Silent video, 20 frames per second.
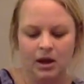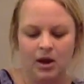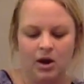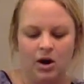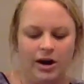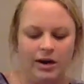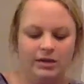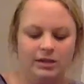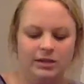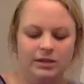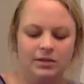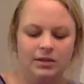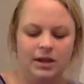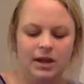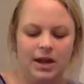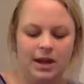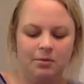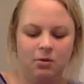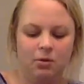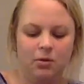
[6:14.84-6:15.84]
All right, so
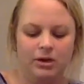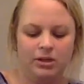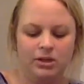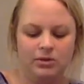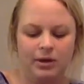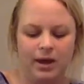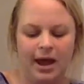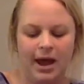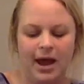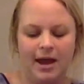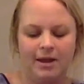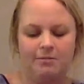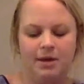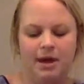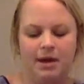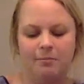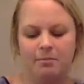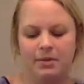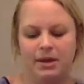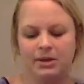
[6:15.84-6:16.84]
then I'm going to add
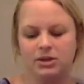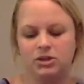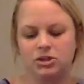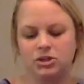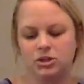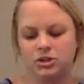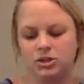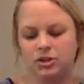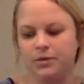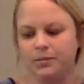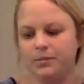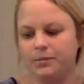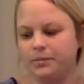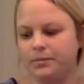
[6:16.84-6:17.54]
my mixture